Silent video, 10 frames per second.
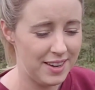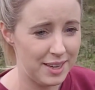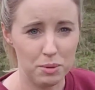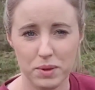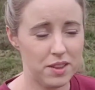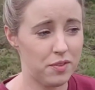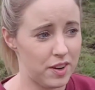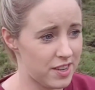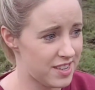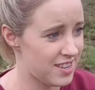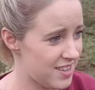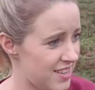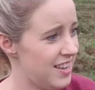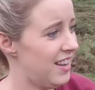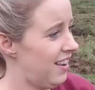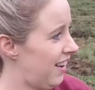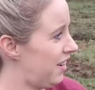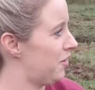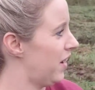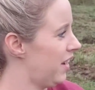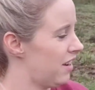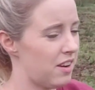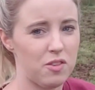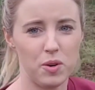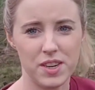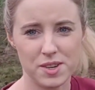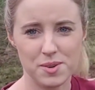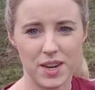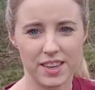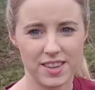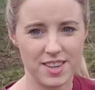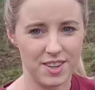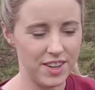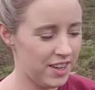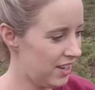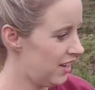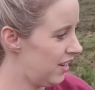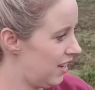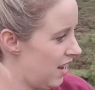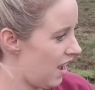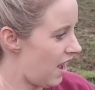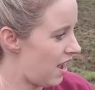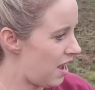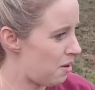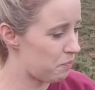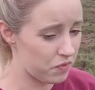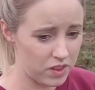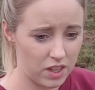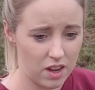the first to see anyway if we do get it done. On